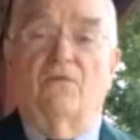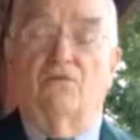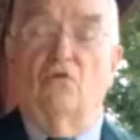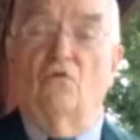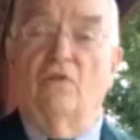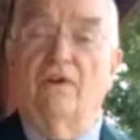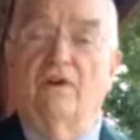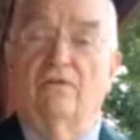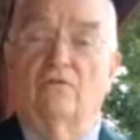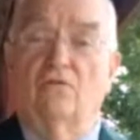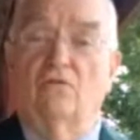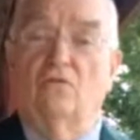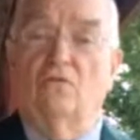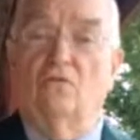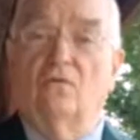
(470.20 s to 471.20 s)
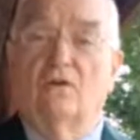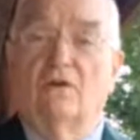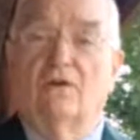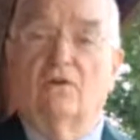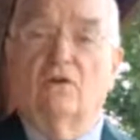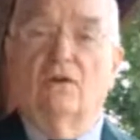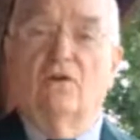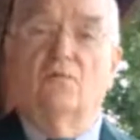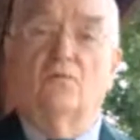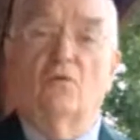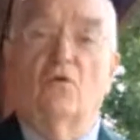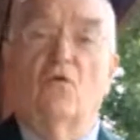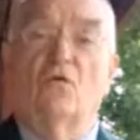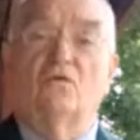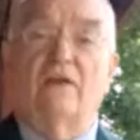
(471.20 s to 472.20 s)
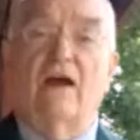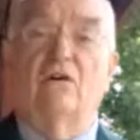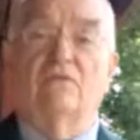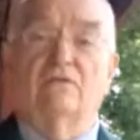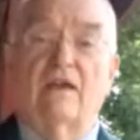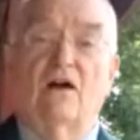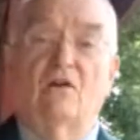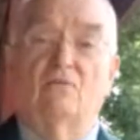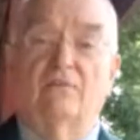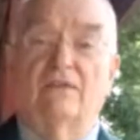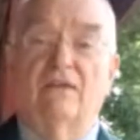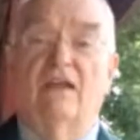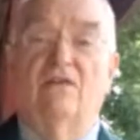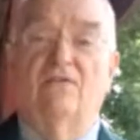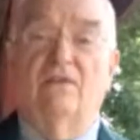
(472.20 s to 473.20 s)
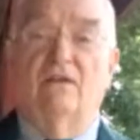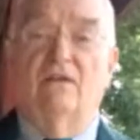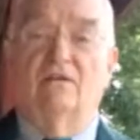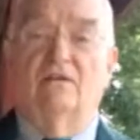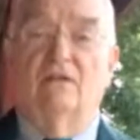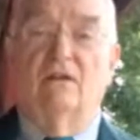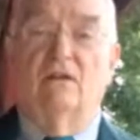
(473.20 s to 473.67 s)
to improve downtown Batavia.